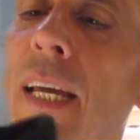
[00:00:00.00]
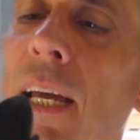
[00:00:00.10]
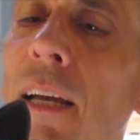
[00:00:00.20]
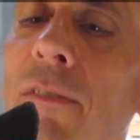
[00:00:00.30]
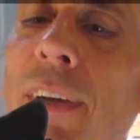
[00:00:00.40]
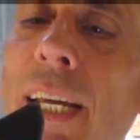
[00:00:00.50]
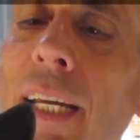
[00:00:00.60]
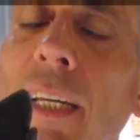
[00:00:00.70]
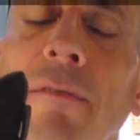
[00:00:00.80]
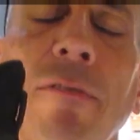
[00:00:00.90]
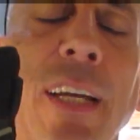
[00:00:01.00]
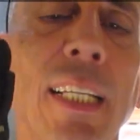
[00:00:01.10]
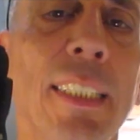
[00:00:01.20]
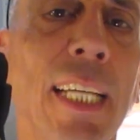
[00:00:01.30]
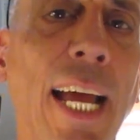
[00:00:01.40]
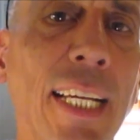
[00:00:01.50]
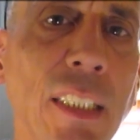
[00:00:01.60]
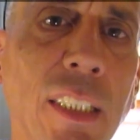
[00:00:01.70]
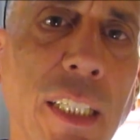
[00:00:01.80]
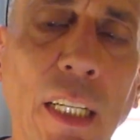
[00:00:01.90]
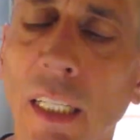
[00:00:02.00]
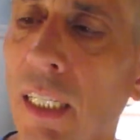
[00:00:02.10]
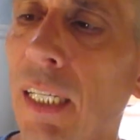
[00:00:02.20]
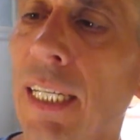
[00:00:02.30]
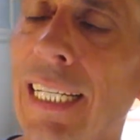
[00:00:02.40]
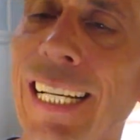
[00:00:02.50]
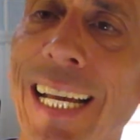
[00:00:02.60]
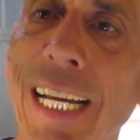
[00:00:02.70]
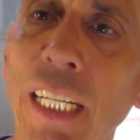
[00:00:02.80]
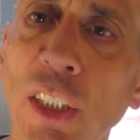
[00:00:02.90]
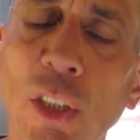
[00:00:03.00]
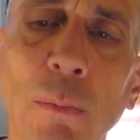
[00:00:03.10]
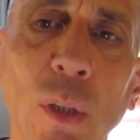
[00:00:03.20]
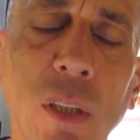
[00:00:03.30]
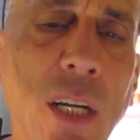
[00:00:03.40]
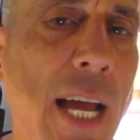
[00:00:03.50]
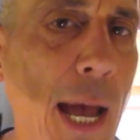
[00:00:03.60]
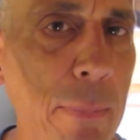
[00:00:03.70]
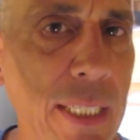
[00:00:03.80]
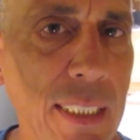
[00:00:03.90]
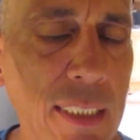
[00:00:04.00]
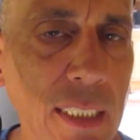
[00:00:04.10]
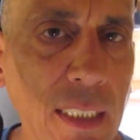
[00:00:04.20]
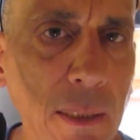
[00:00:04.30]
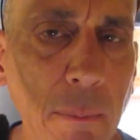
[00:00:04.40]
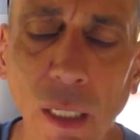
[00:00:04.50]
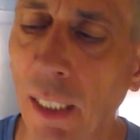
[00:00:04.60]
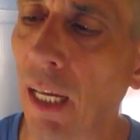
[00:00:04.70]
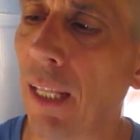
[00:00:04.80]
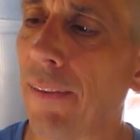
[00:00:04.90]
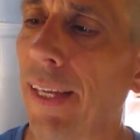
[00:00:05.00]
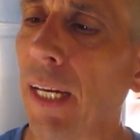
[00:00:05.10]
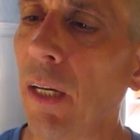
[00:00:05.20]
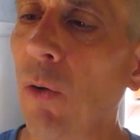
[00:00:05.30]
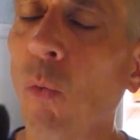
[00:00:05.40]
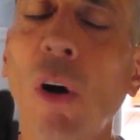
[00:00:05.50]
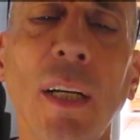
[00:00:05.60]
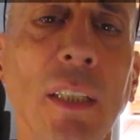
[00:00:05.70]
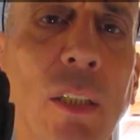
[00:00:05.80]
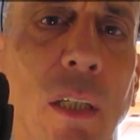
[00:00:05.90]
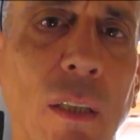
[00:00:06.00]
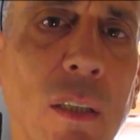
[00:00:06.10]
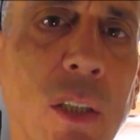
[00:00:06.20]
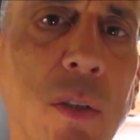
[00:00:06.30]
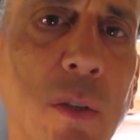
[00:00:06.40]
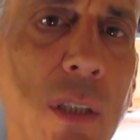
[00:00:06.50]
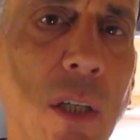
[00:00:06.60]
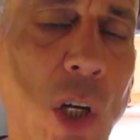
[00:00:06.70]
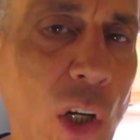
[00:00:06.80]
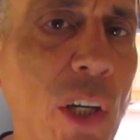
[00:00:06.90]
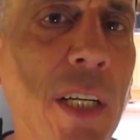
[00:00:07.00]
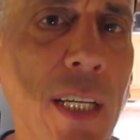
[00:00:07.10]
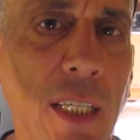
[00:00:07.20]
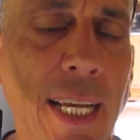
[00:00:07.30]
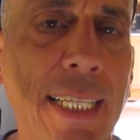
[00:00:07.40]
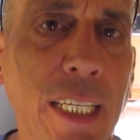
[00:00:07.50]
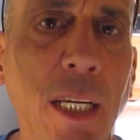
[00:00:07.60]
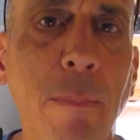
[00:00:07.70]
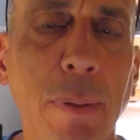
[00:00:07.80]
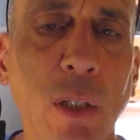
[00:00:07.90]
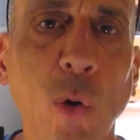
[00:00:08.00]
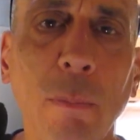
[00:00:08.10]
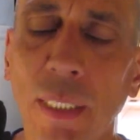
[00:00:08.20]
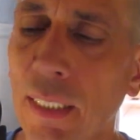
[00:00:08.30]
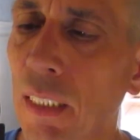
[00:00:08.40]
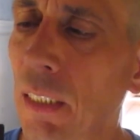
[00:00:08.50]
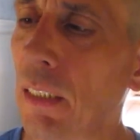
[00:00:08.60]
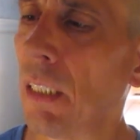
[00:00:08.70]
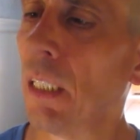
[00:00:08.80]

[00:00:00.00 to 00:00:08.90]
have a fantastic customer happiness team. They want to earn and keep your business.